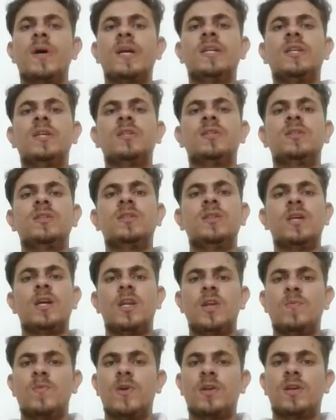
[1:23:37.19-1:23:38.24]
by Disney
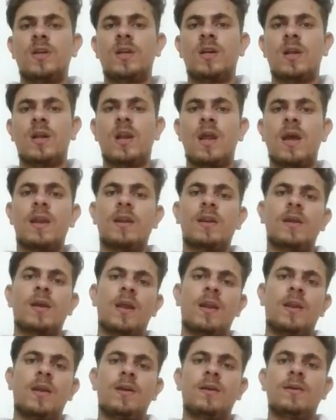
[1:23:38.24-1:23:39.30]
animator Glenn
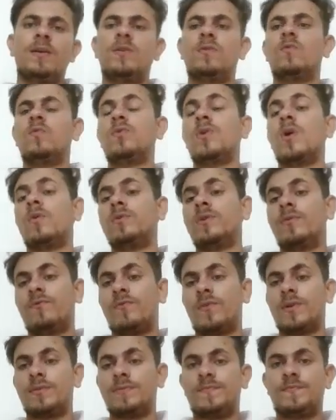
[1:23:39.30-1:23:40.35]
Caney in
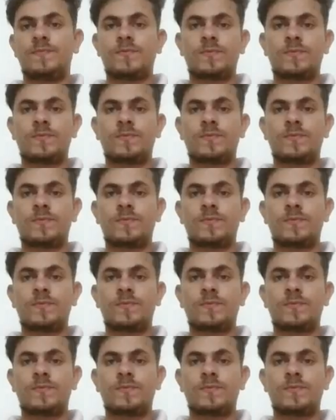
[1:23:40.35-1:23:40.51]
2001,